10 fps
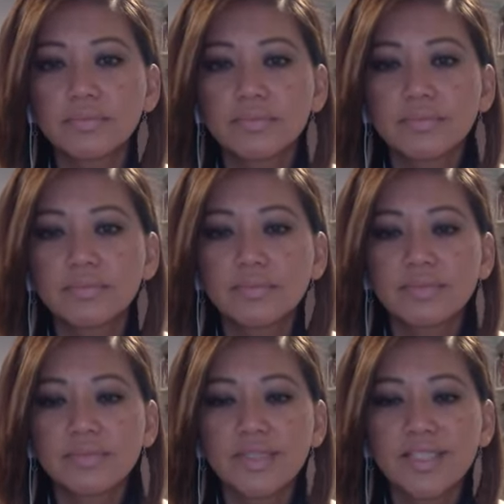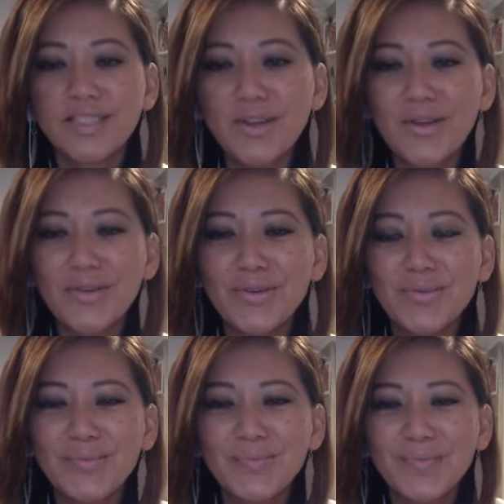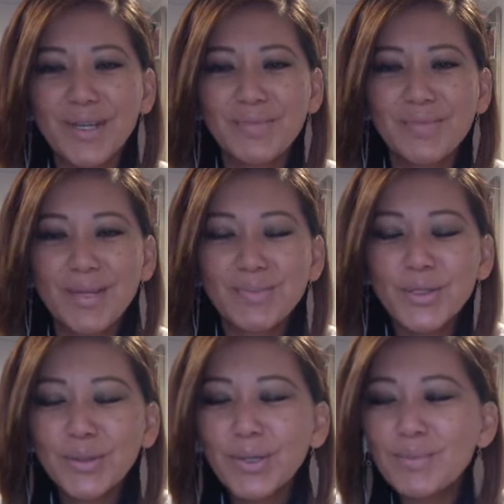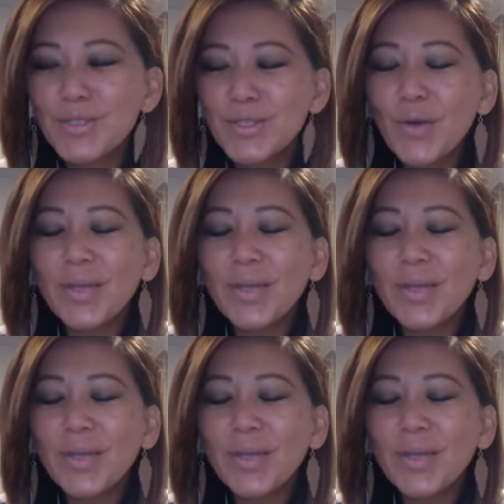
Mm-hmm. So I'm so